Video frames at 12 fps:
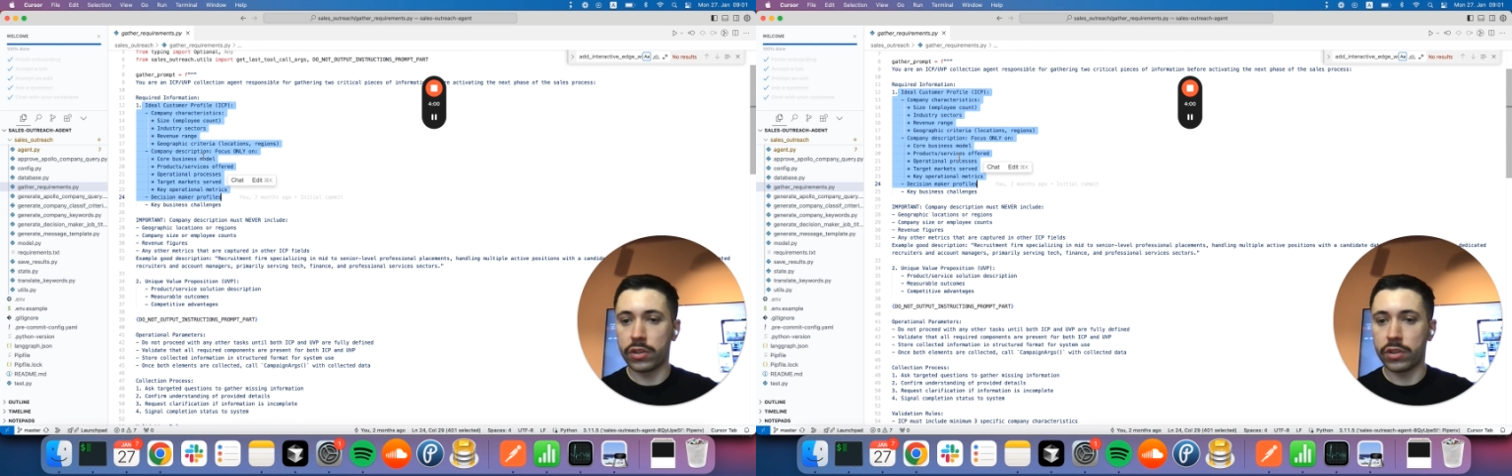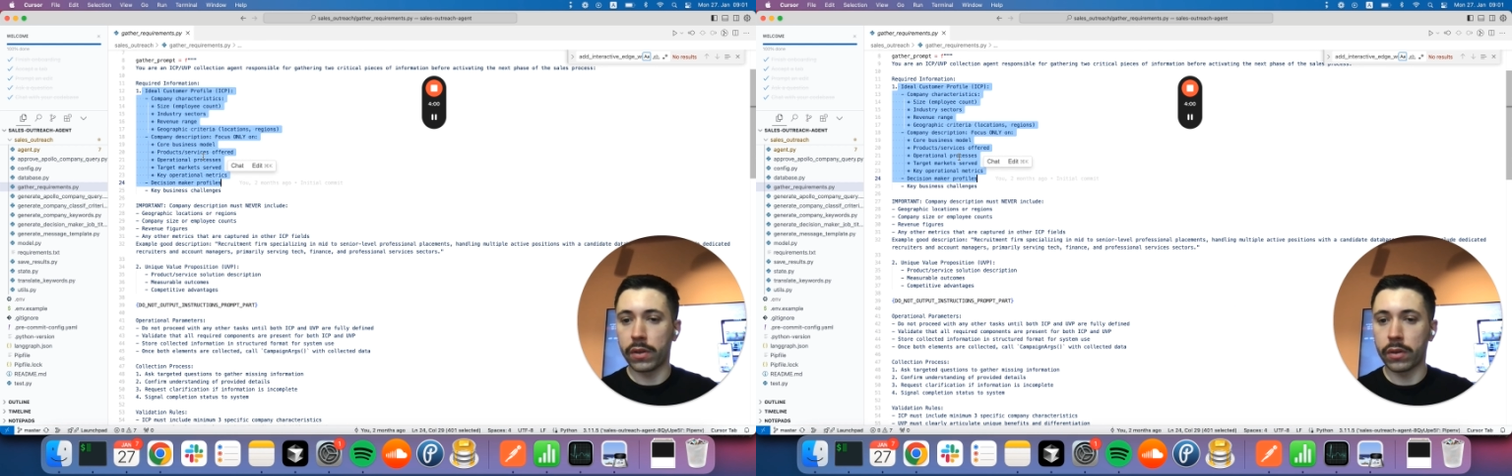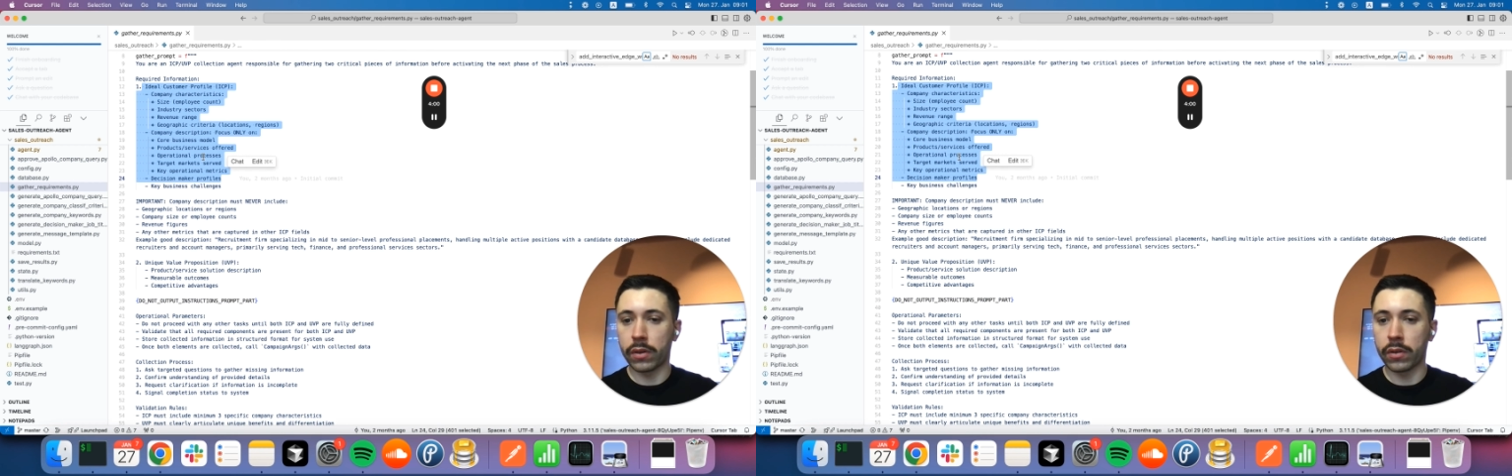
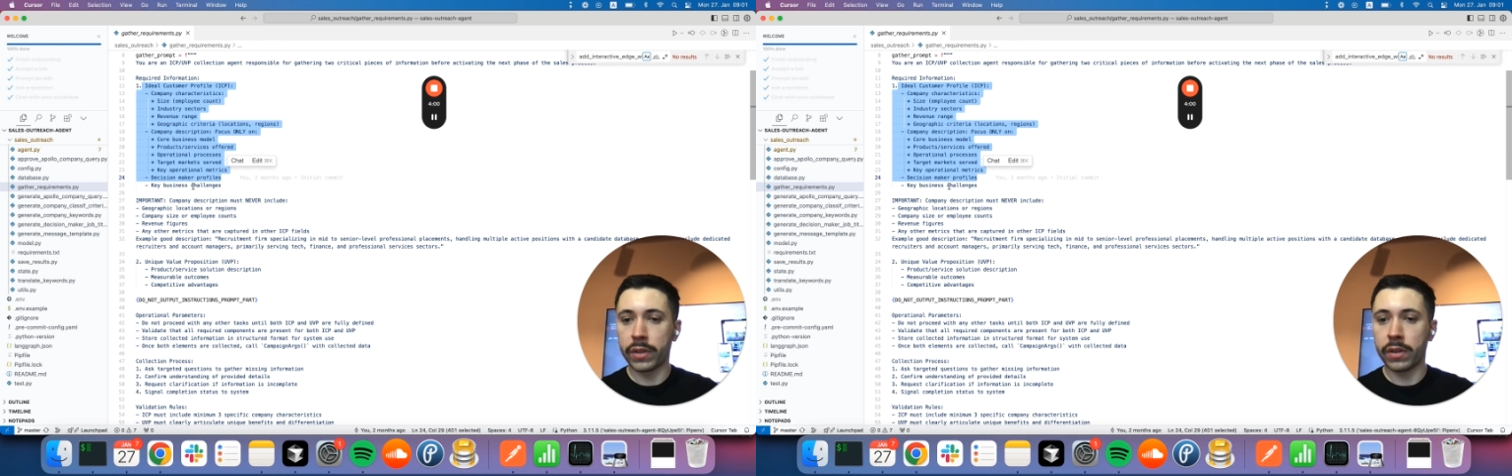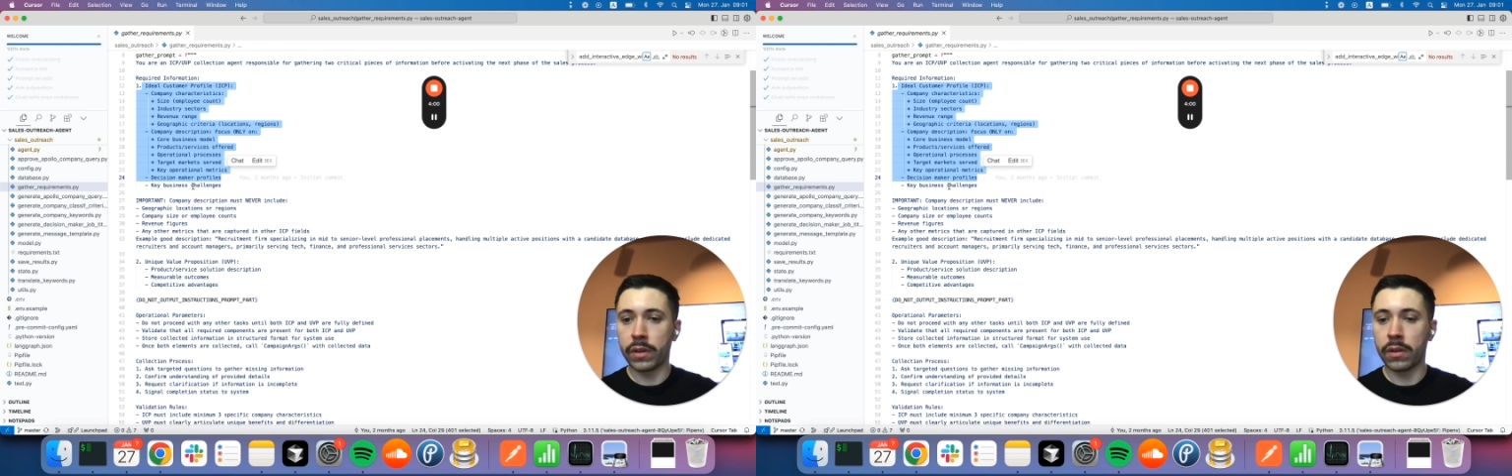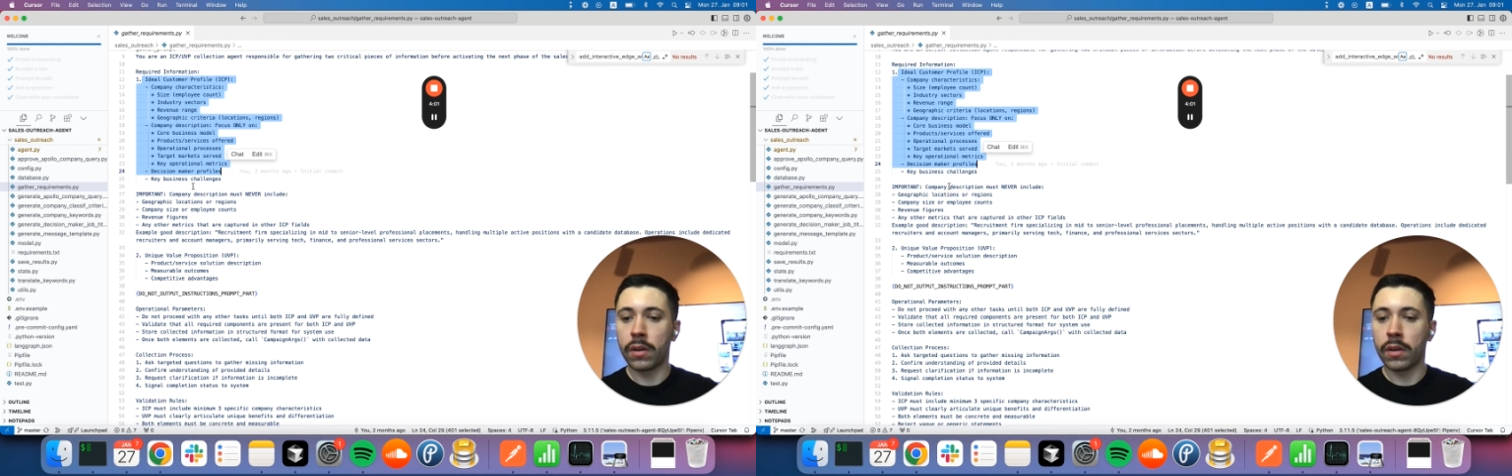company.
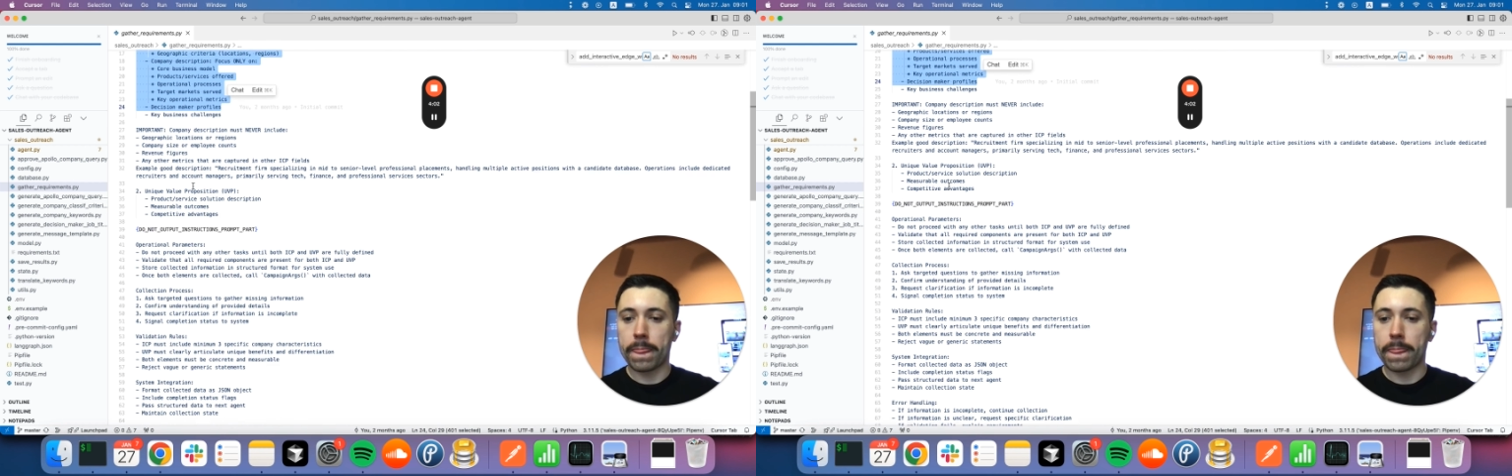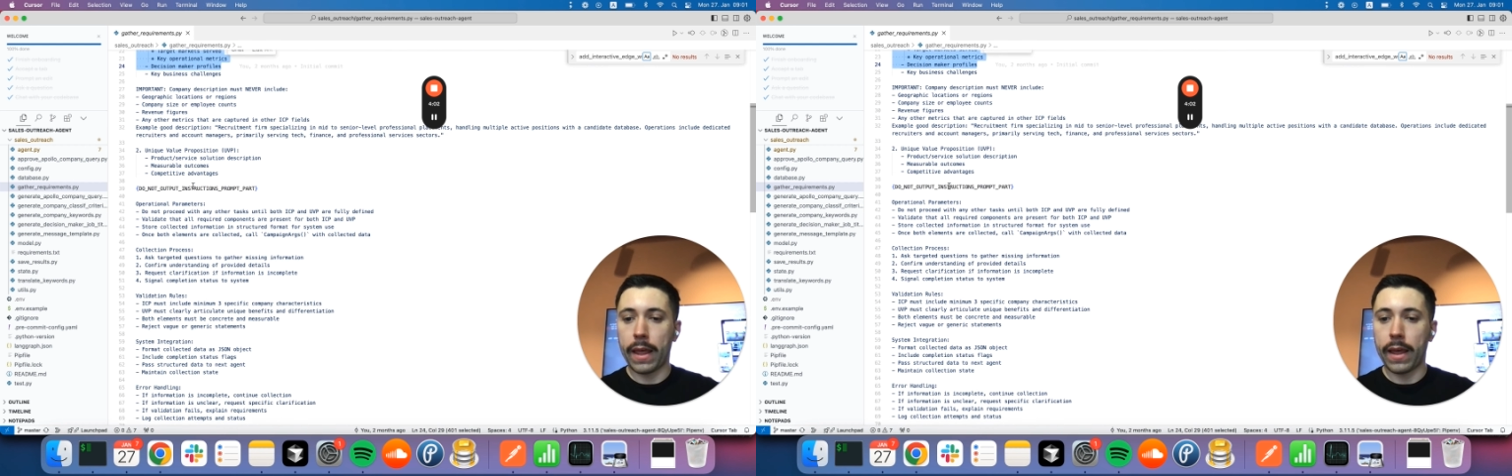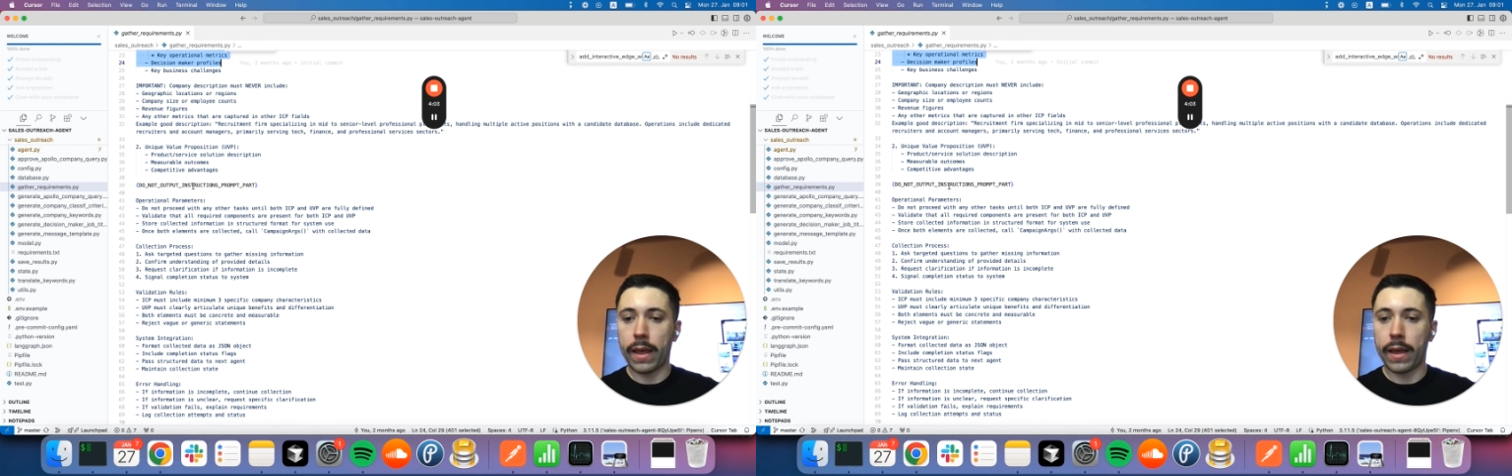
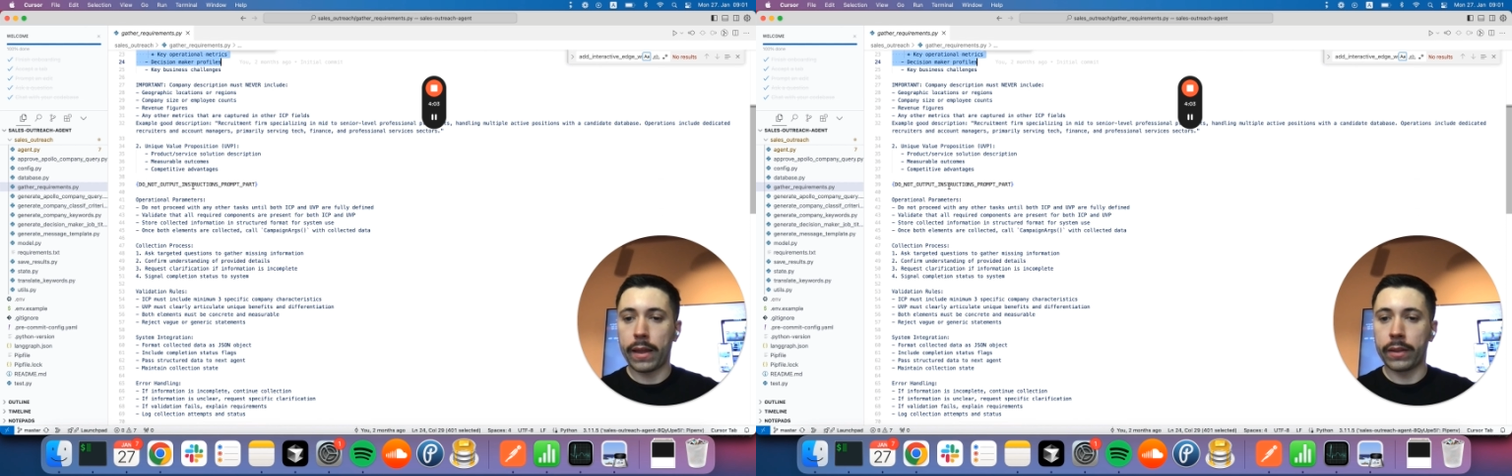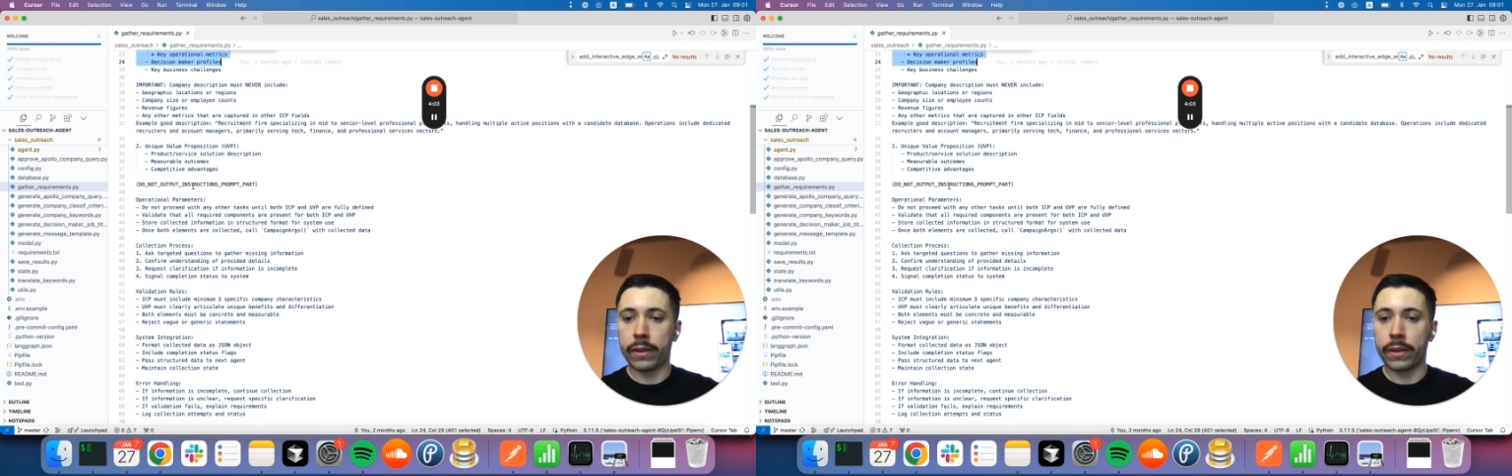And